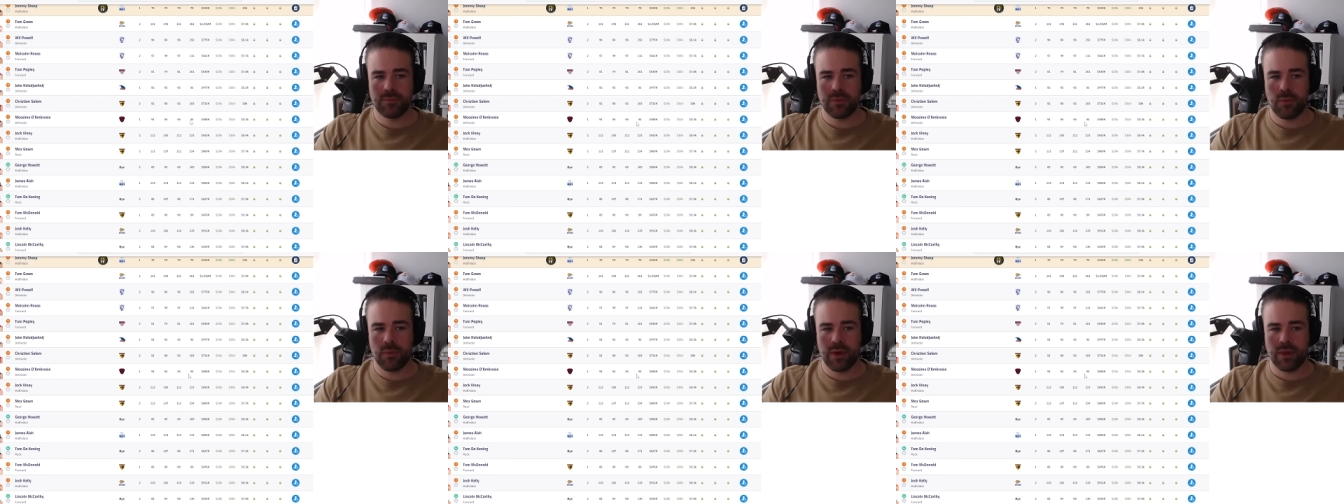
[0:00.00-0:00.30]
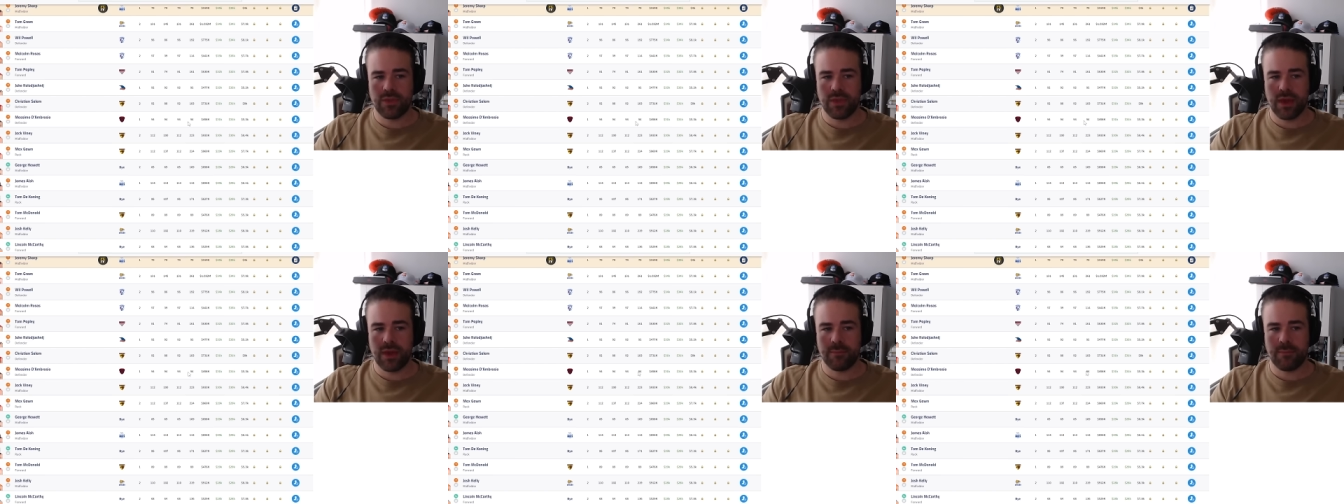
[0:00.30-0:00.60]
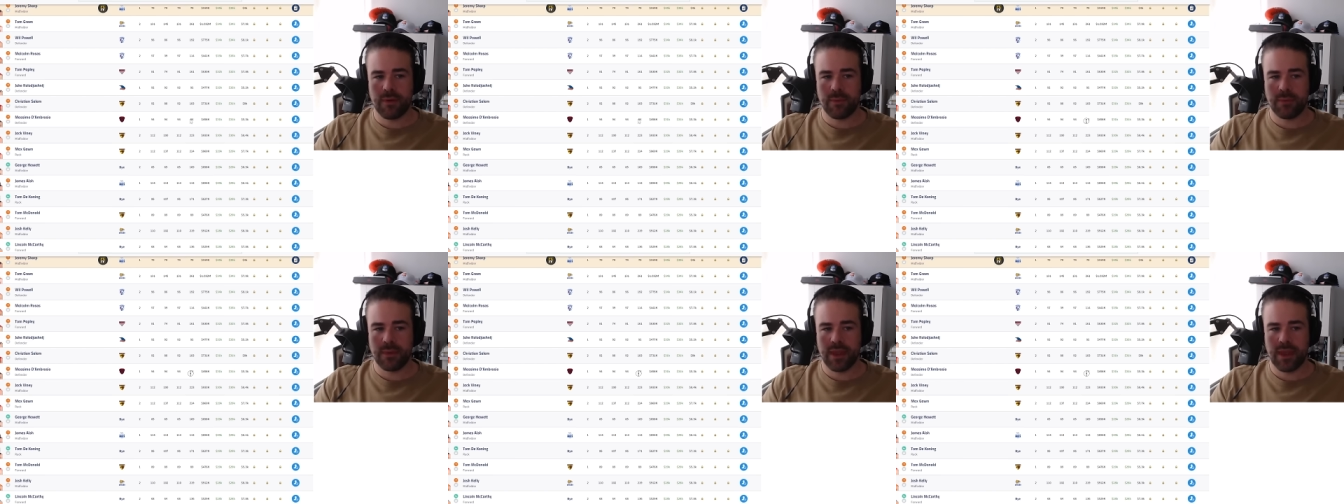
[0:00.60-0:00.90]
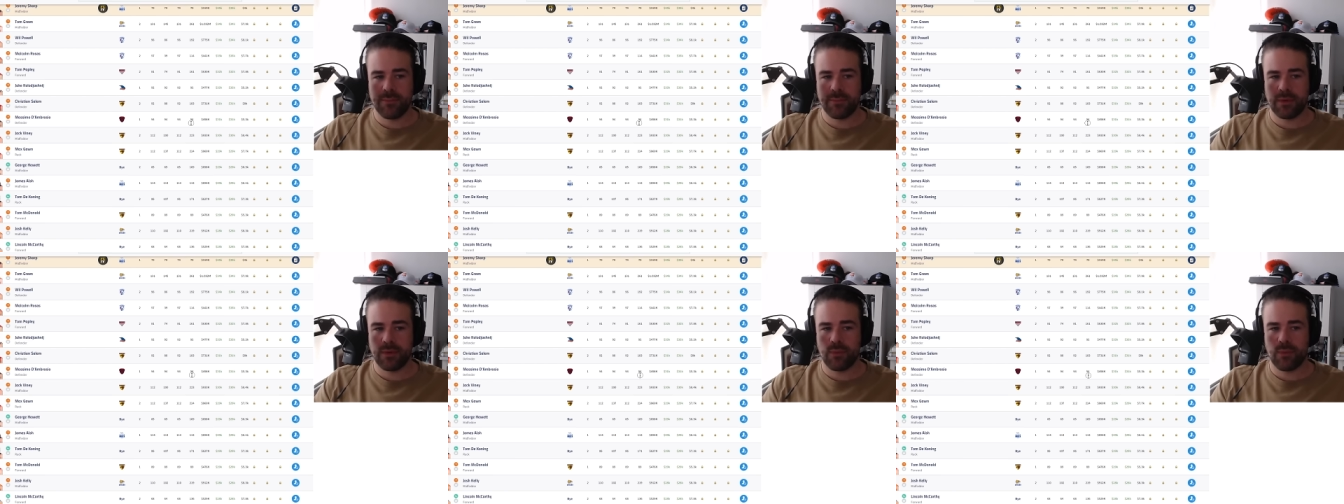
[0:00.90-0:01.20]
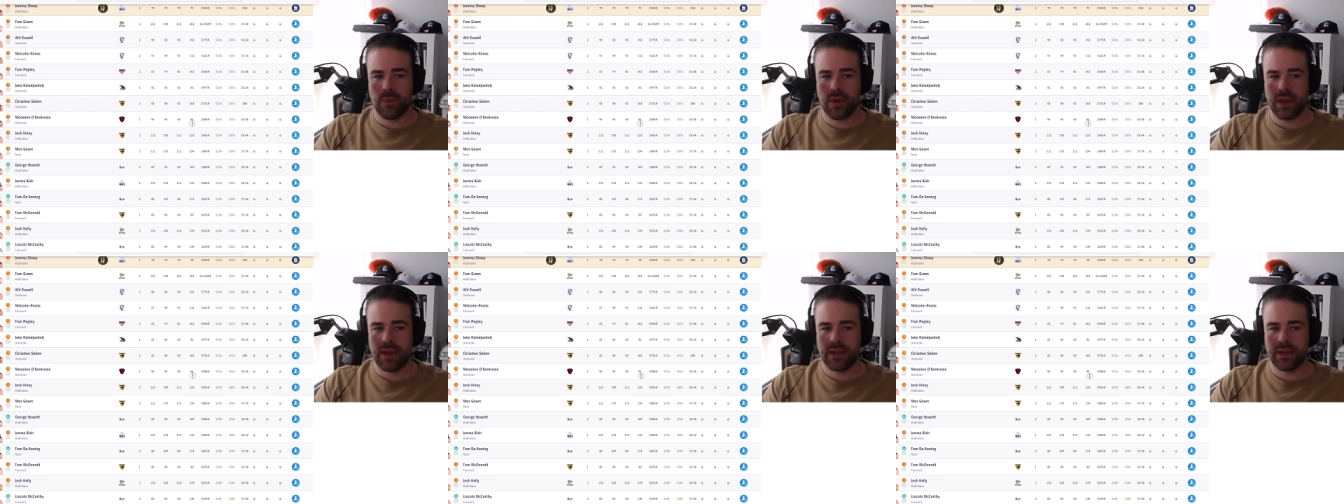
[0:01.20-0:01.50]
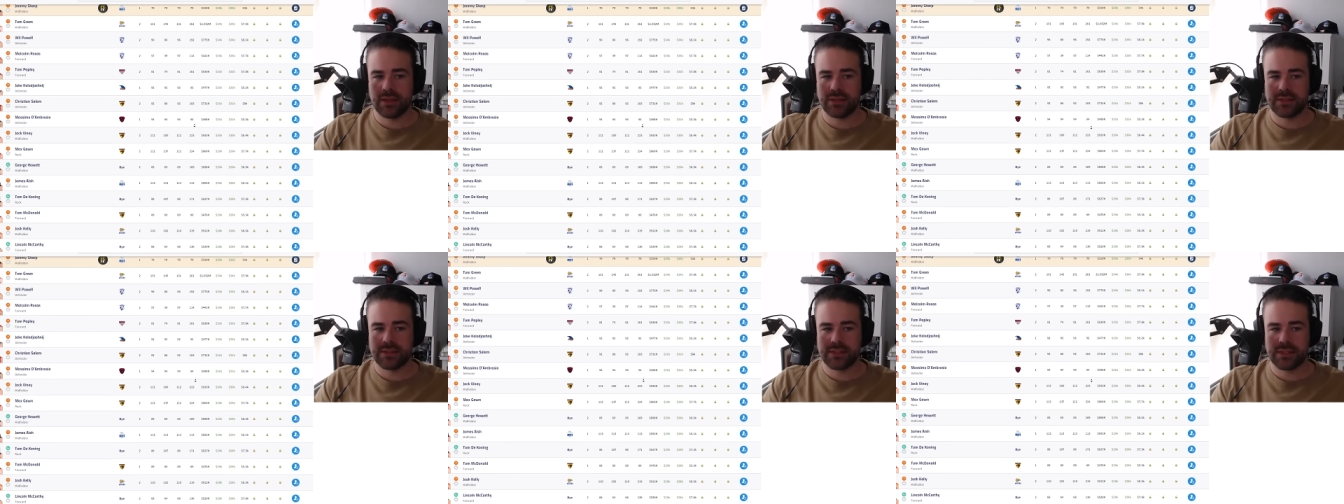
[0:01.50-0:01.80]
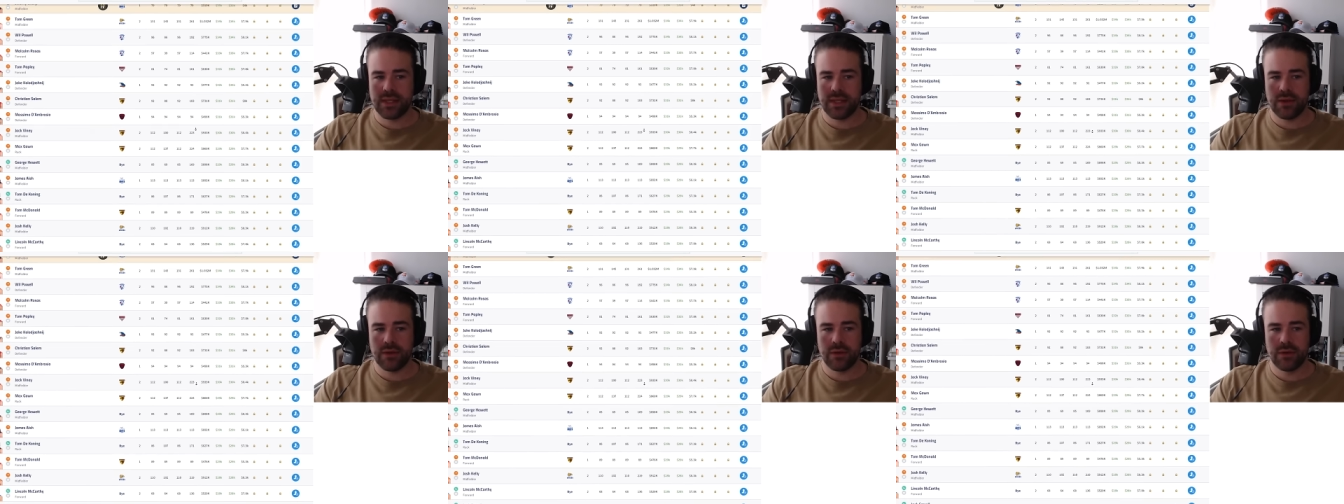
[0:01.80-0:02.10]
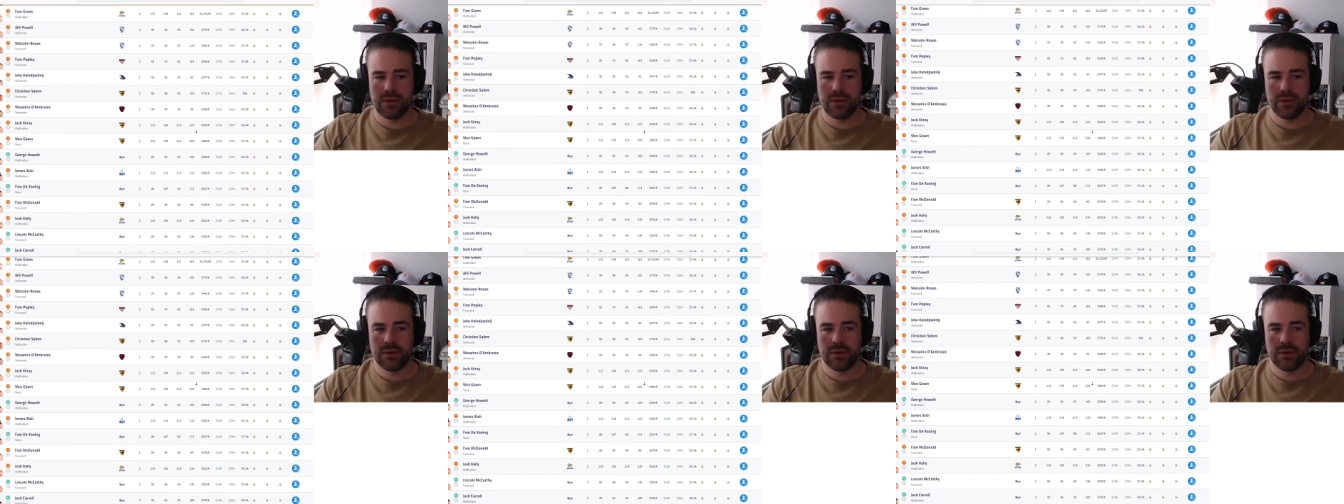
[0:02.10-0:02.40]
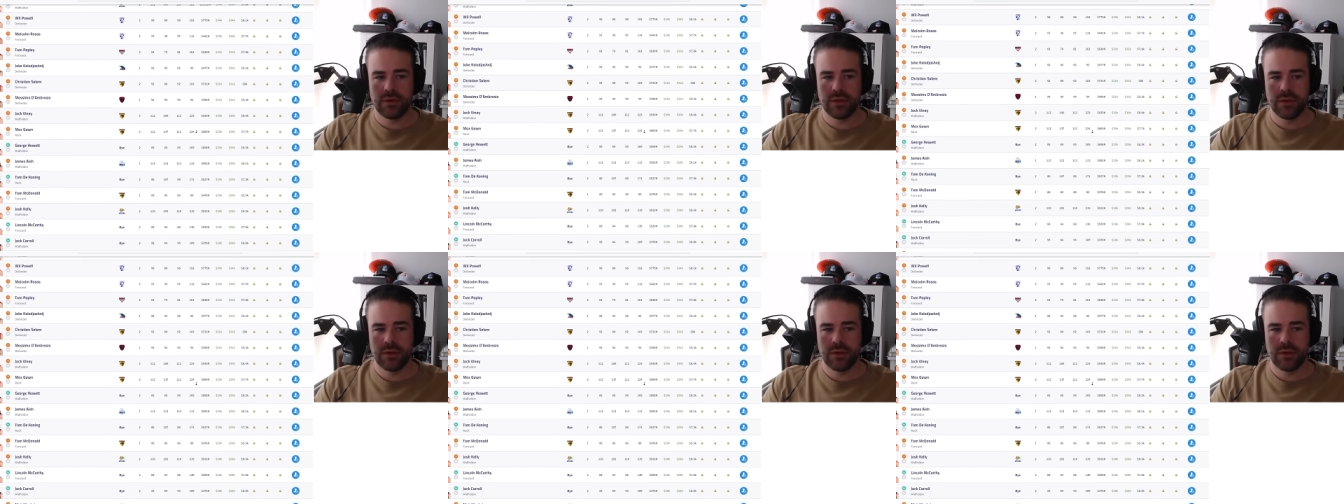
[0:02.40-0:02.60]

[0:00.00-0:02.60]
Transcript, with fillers: but one that I'm probably happy to wait and see on.